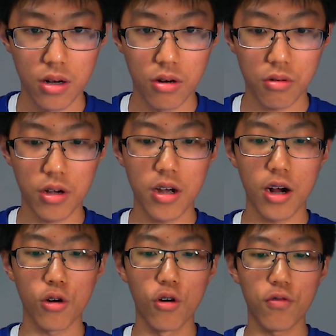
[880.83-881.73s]
Okay,
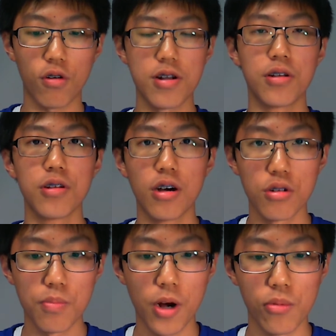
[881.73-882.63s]
I go for
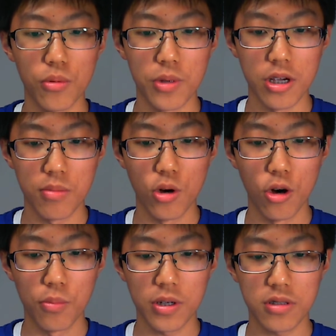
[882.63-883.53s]
another Bubble Beam,
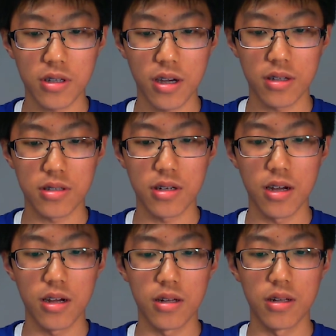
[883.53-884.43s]
hoping to get
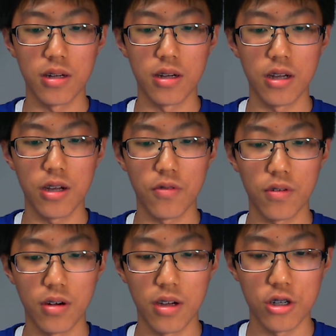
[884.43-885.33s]

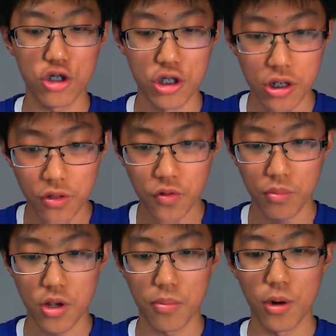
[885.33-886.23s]
a shield
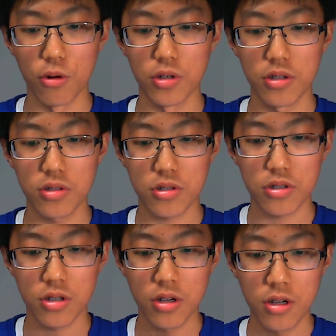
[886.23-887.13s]
from the
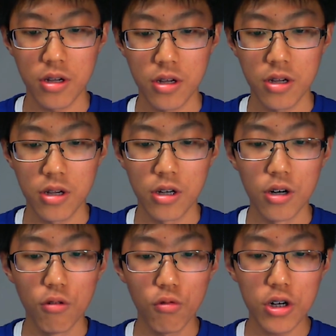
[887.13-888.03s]
opponent,
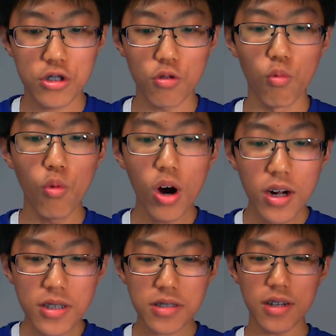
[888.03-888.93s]
which
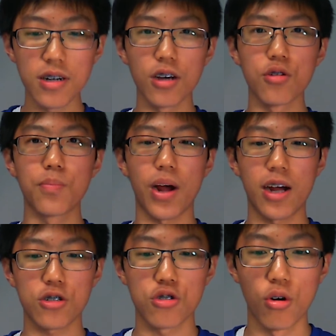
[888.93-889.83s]
was another
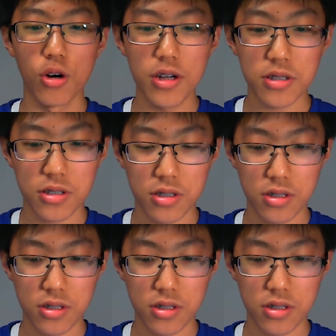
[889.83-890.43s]
bad choice.